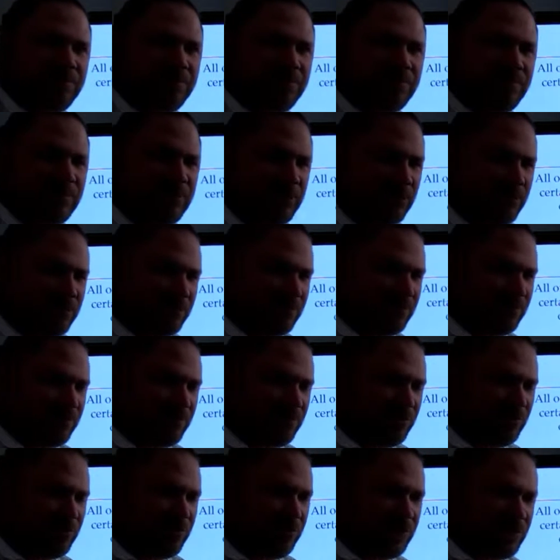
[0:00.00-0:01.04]

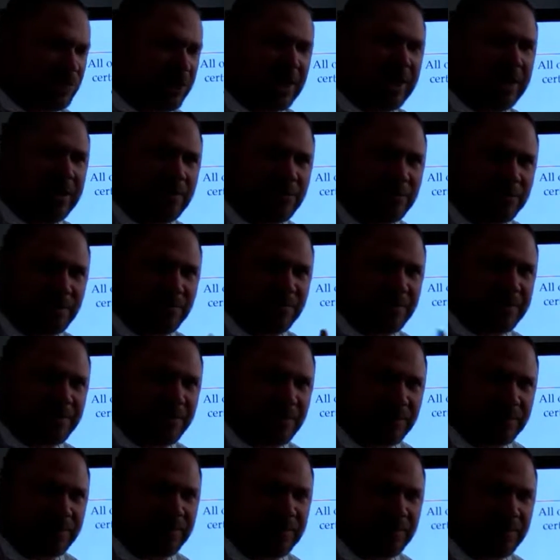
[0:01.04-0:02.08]
certain jobs, and
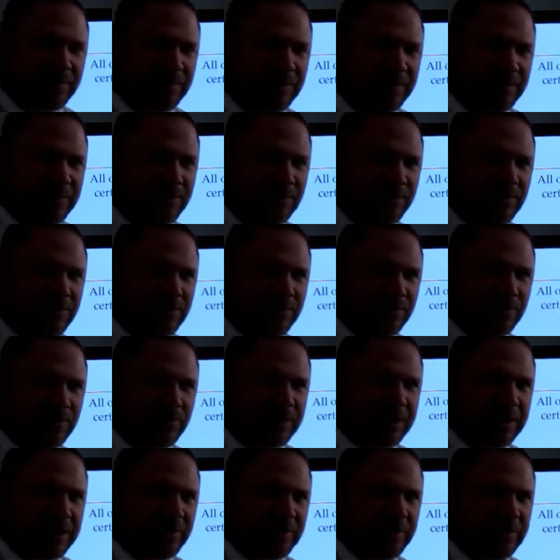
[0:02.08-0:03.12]
females typically do certain
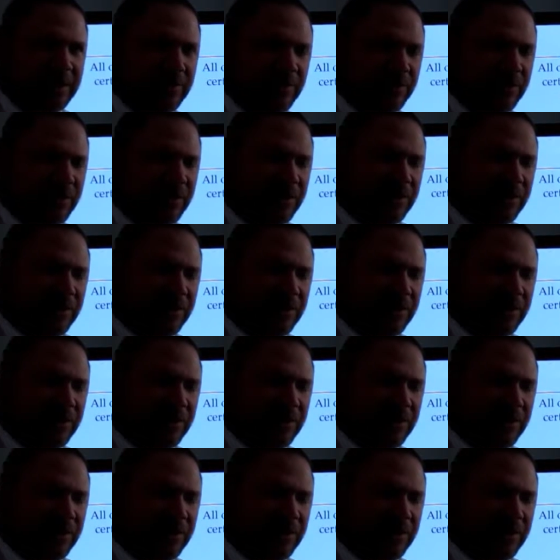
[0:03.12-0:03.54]
jobs. Now, in